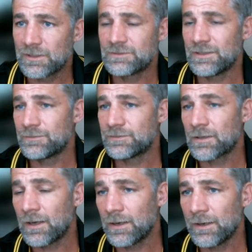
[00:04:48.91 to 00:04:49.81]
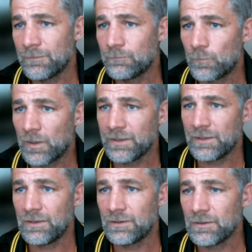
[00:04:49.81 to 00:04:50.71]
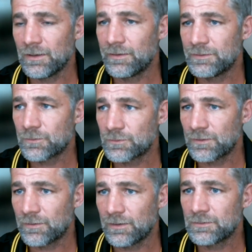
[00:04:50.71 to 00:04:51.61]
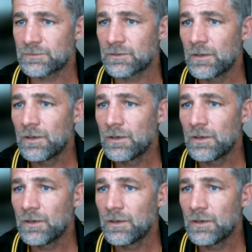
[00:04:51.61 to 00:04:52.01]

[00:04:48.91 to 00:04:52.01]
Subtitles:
saves time, money, and these sorts of things.